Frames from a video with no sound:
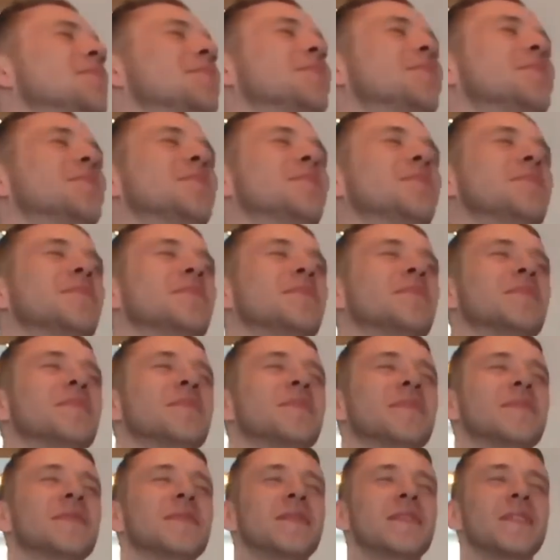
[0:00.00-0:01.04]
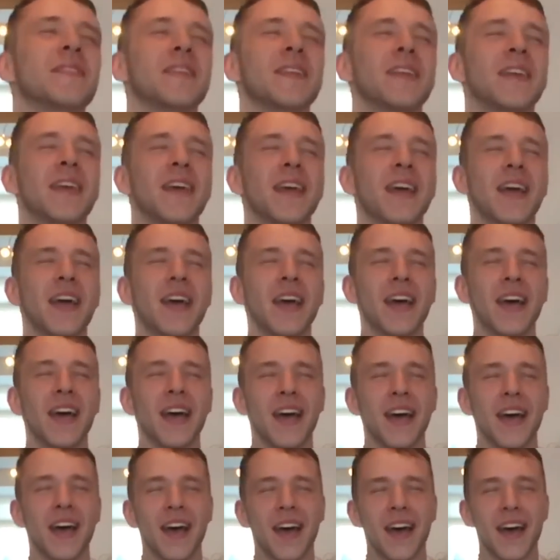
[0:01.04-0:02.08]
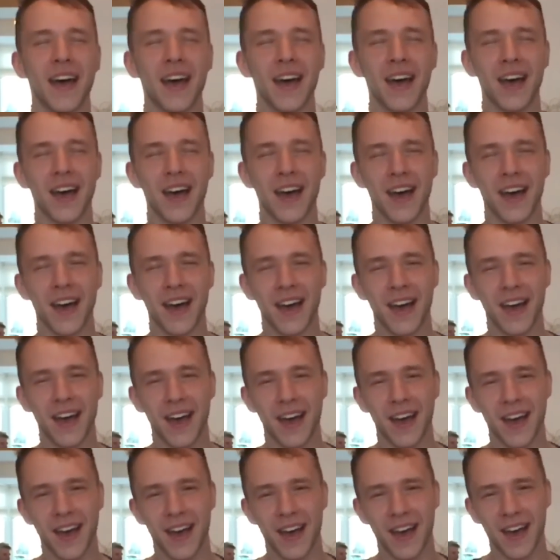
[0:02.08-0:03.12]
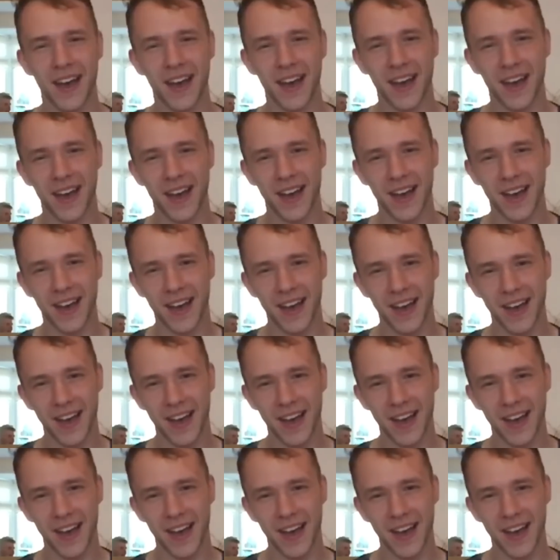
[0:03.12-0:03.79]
(no one is talking)